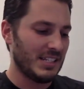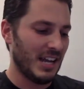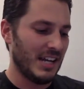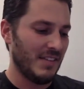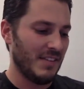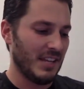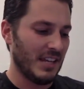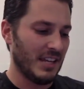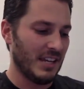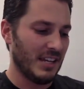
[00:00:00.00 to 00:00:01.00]
kind of
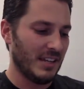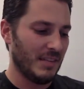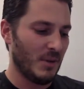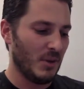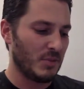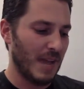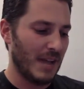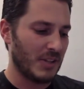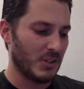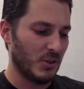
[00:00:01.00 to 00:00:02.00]
the most
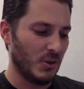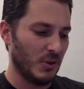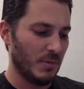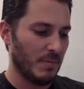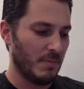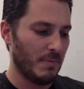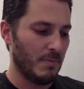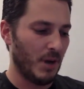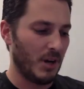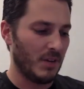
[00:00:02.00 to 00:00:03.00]
magical
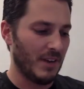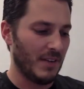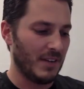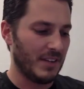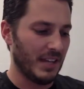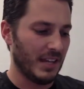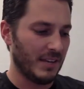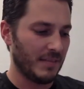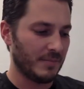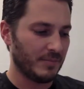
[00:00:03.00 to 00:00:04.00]
part of
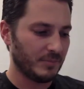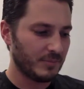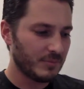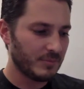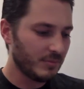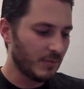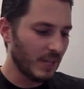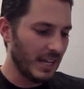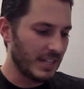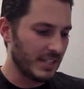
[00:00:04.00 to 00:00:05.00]
everything,
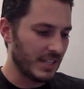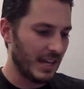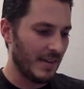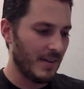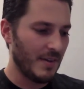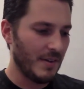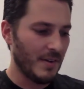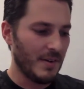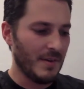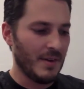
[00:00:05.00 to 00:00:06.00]
is that,
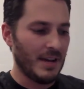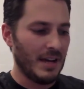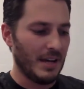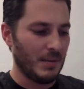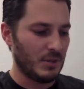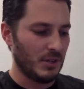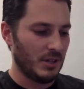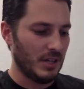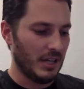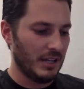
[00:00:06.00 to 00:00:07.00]
and I'm
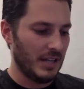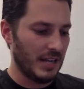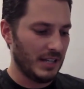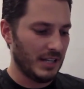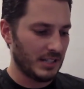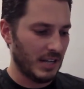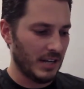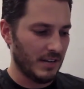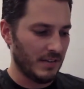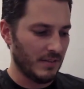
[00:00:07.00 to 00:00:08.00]
sure that Dayna is
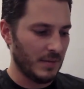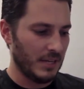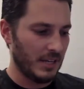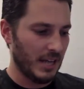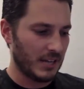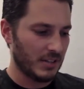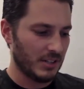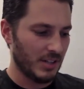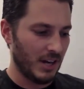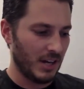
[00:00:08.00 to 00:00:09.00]
excited for me to
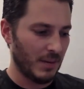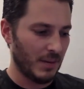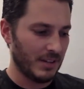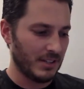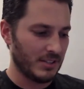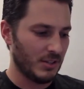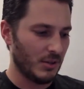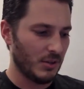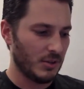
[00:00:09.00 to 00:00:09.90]
actually talk about this too.